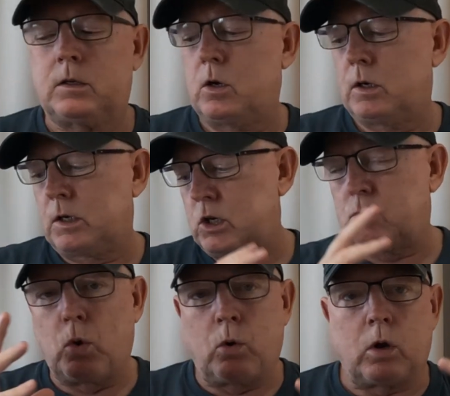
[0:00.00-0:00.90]
certainly
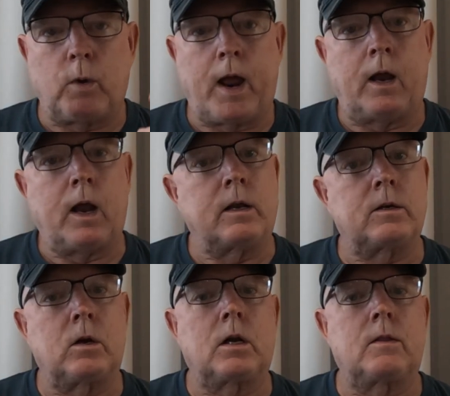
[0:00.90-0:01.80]
swirl around,
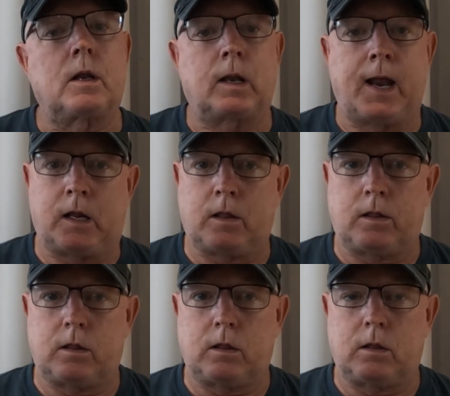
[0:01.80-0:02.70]
and certainly the
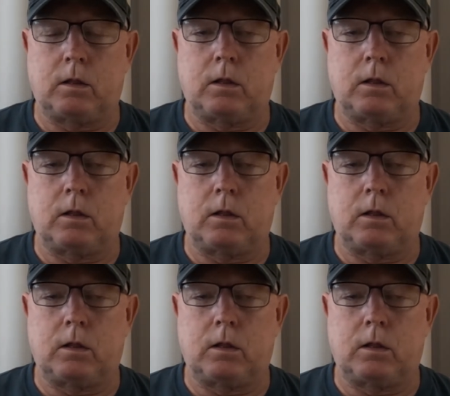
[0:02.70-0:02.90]
length